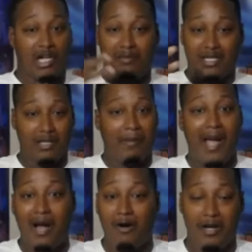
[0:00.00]
about the
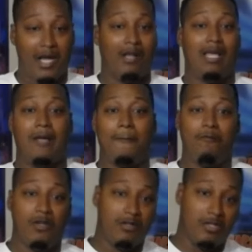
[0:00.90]
power and all that. You
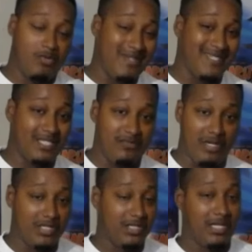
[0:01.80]
know, the 360
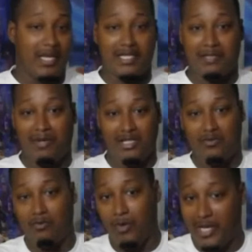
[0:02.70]
versus the Xbox.
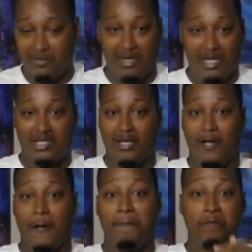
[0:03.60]
The
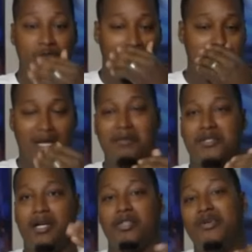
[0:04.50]

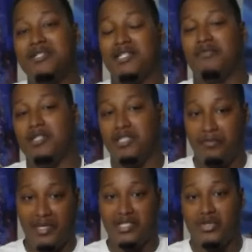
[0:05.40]
360 versus the
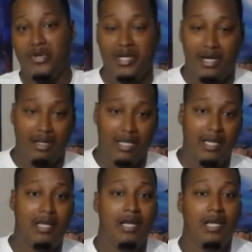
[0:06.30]
PS3 and all
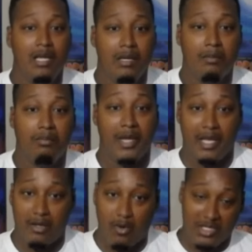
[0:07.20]
that. And
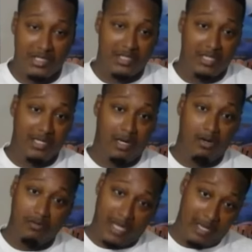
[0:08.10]
of course, Nintendo,
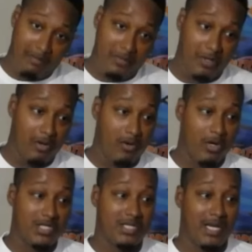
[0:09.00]
they, you know, of
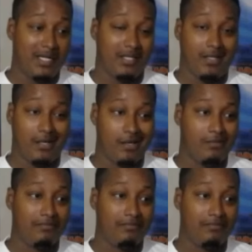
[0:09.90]
course, did the,